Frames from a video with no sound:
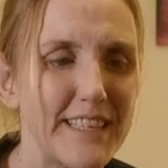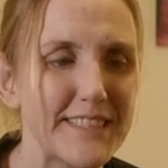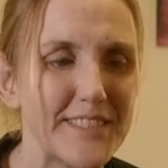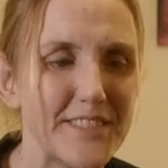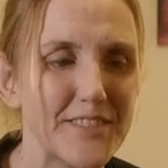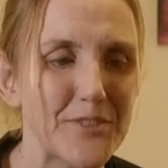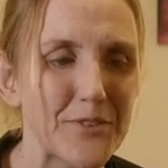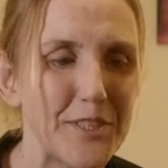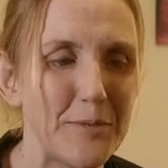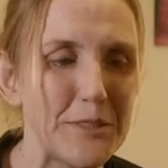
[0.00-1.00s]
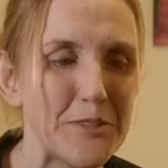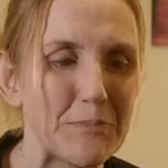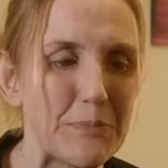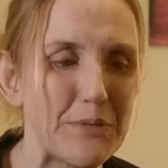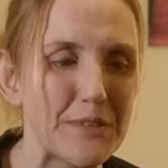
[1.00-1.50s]
letters, documents,
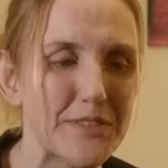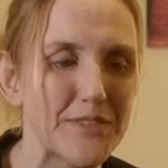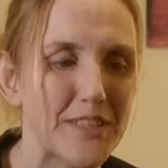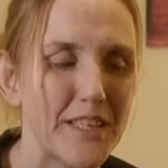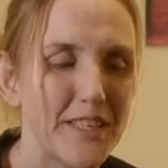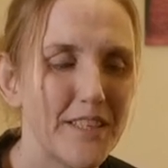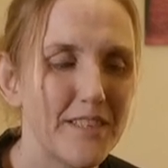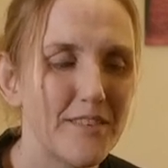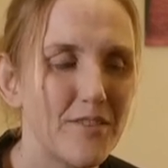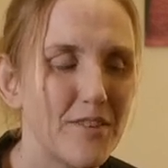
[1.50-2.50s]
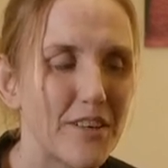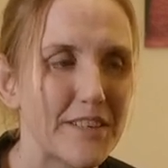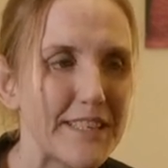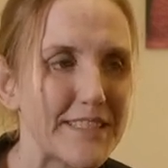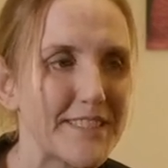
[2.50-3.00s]
books. Oh,
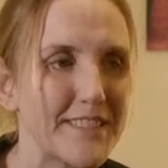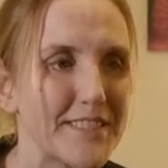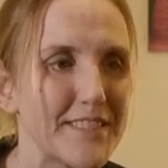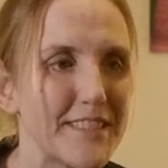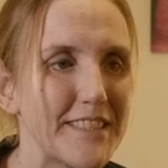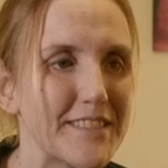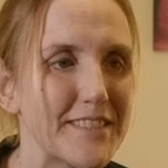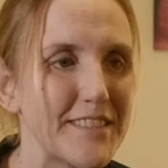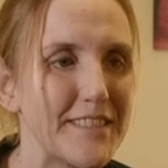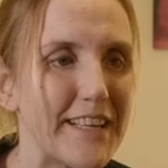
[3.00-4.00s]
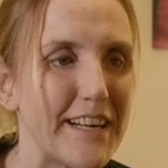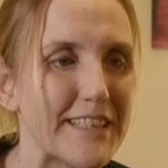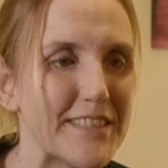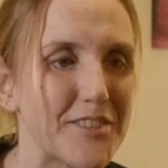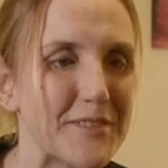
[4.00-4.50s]
it
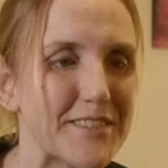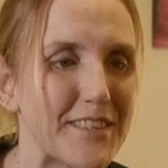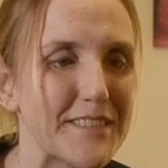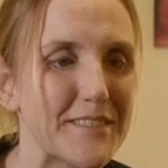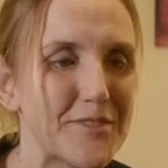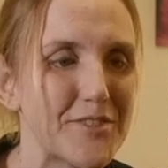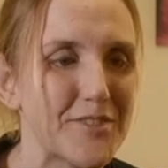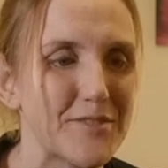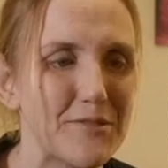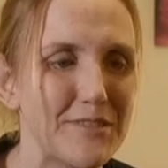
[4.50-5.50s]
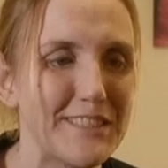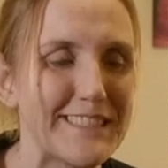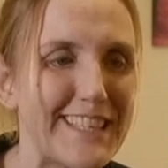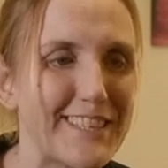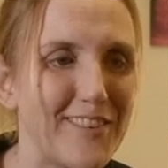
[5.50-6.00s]
gets so excited. Oh,
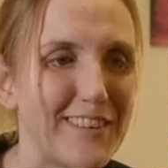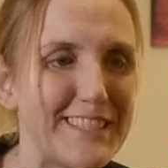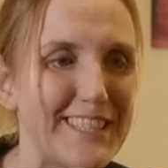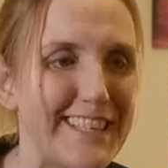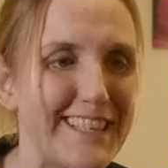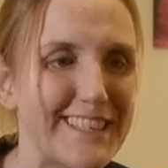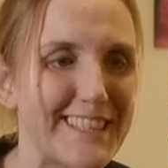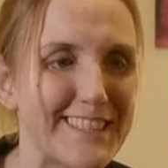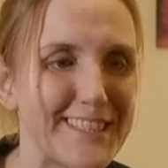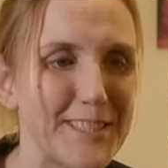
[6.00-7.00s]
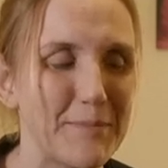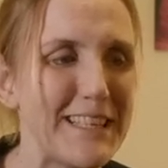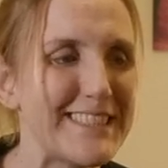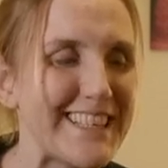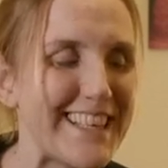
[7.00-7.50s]
technology and
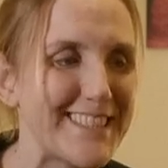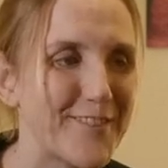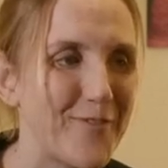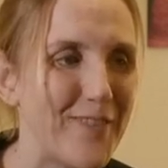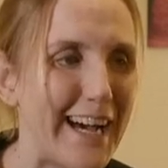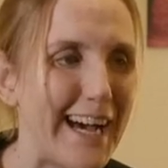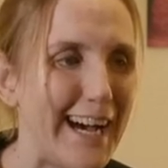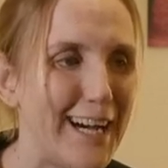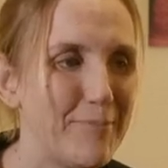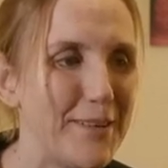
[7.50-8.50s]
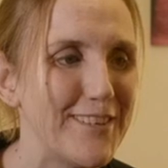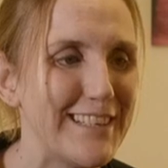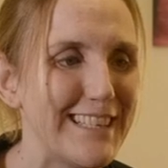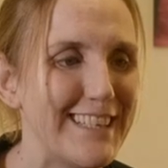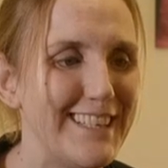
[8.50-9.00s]
accessibility is
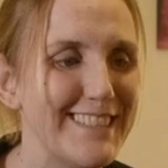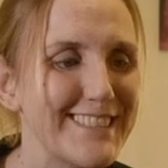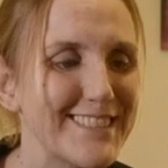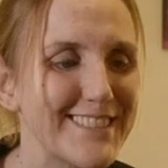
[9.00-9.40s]
fabulous.